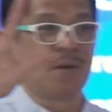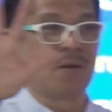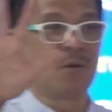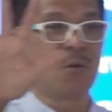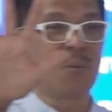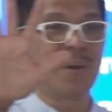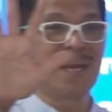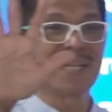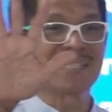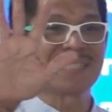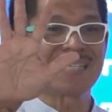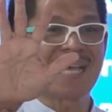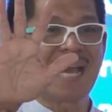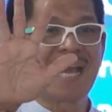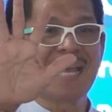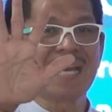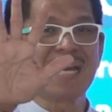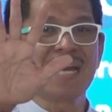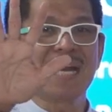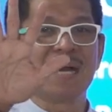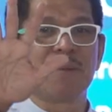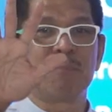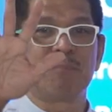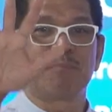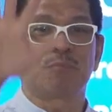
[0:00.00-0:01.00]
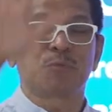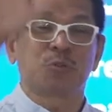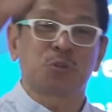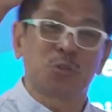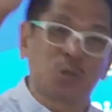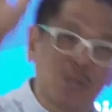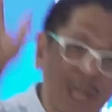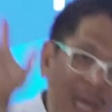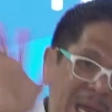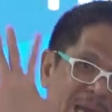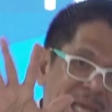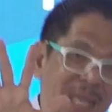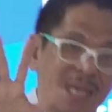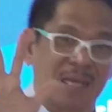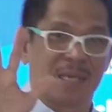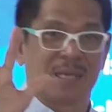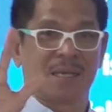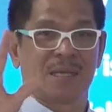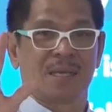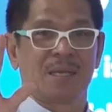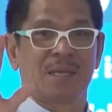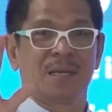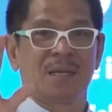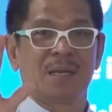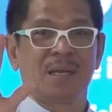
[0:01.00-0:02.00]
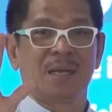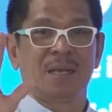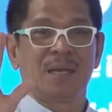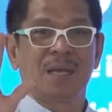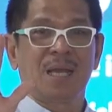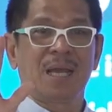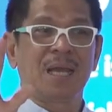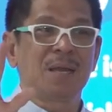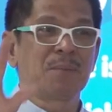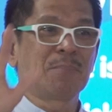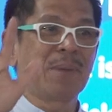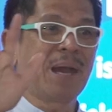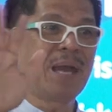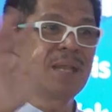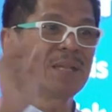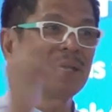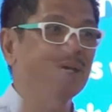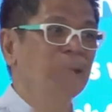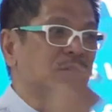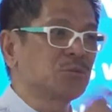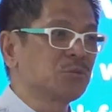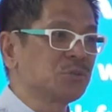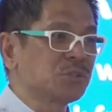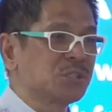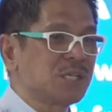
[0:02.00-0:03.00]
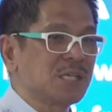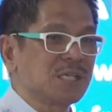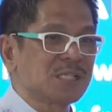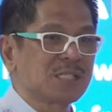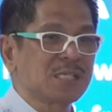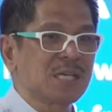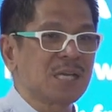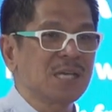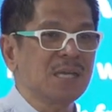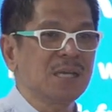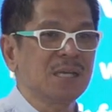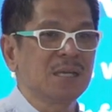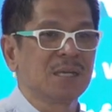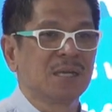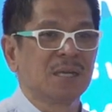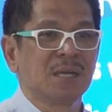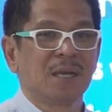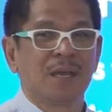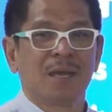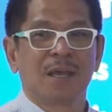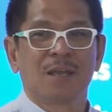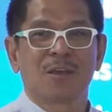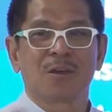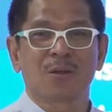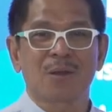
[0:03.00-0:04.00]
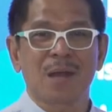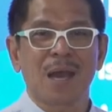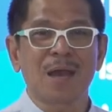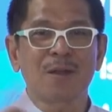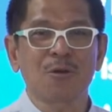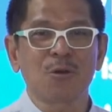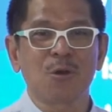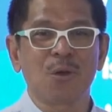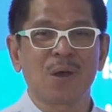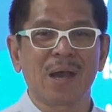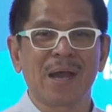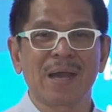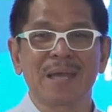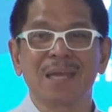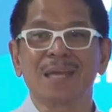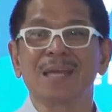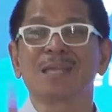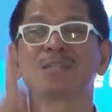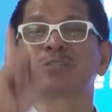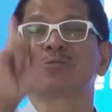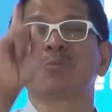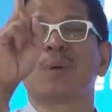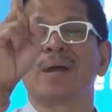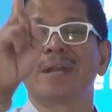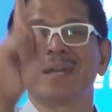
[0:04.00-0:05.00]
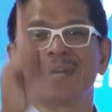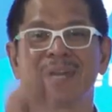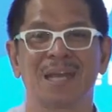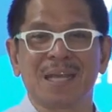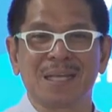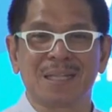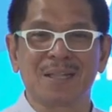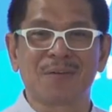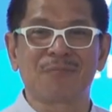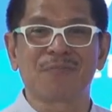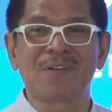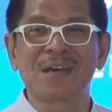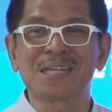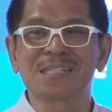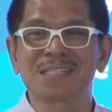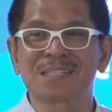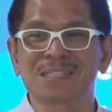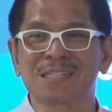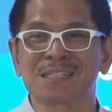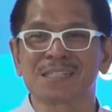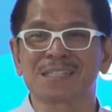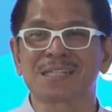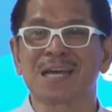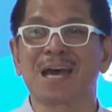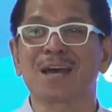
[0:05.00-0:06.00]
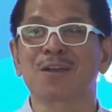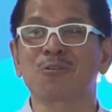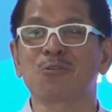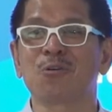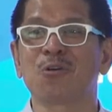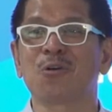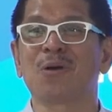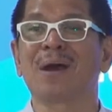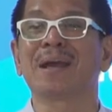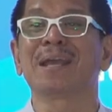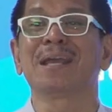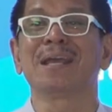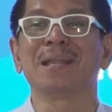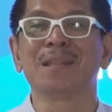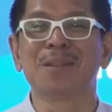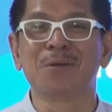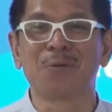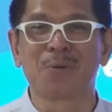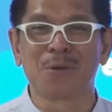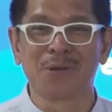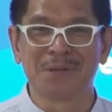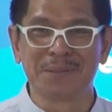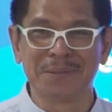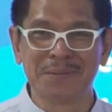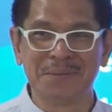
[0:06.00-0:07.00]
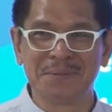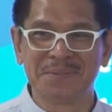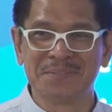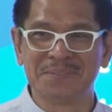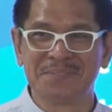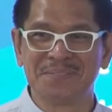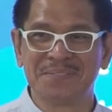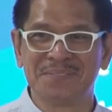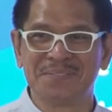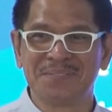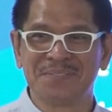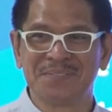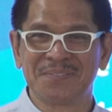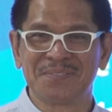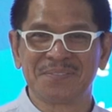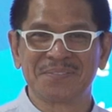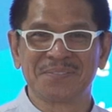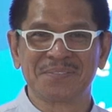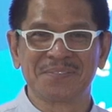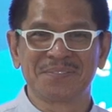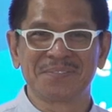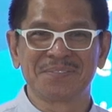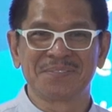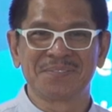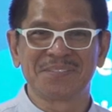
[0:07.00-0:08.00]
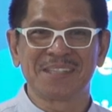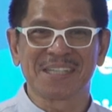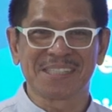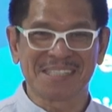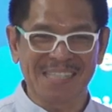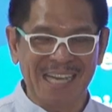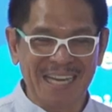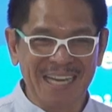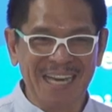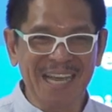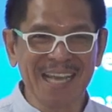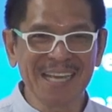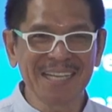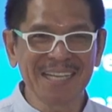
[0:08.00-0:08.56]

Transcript: who will sign up today and buy the 2CC, your ROI is one day, the fastest ROI in the world. Exciting?